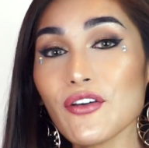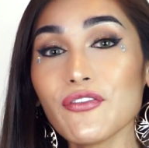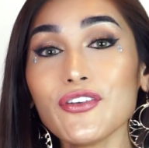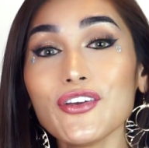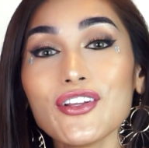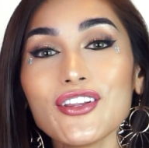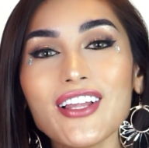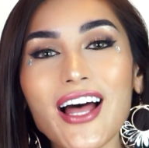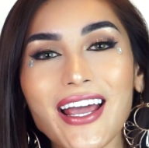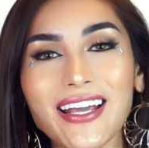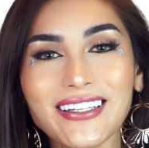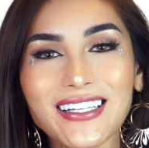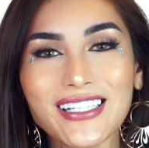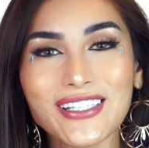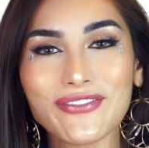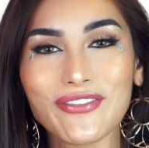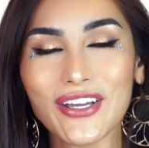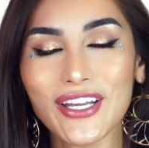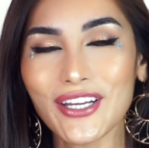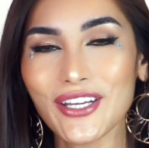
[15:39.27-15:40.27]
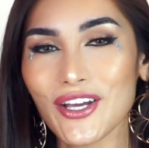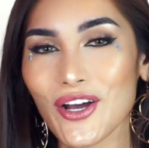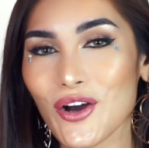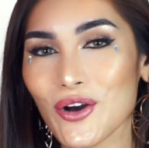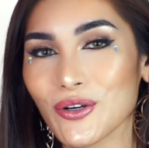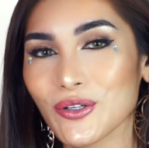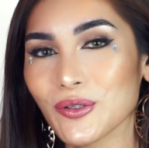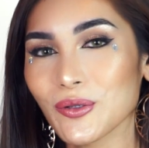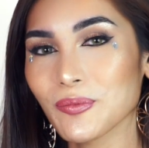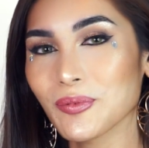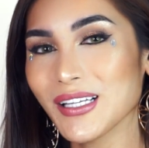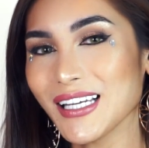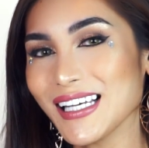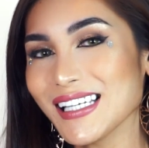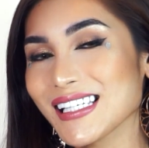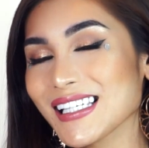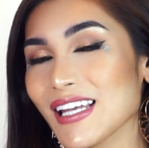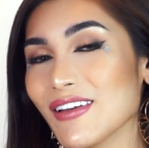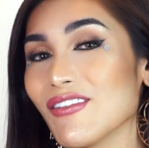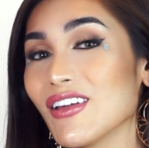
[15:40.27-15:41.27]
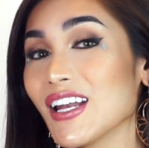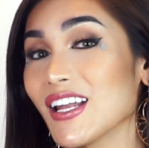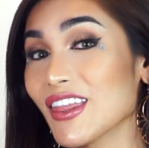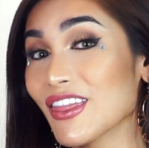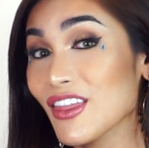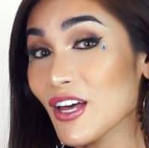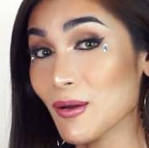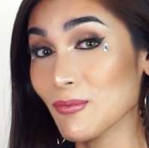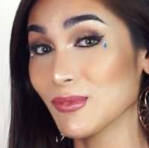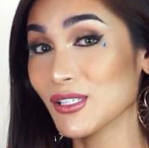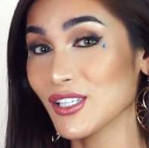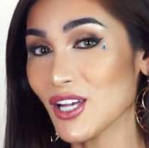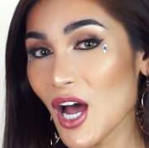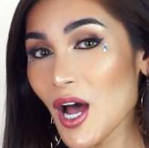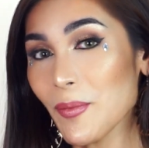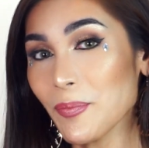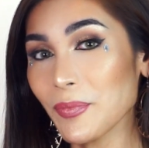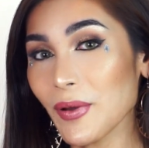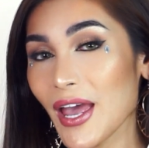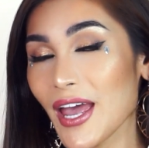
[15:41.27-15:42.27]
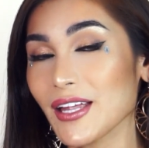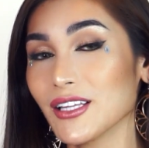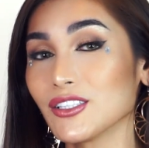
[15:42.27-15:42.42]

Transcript: So if you like this video, please give it a thumbs up,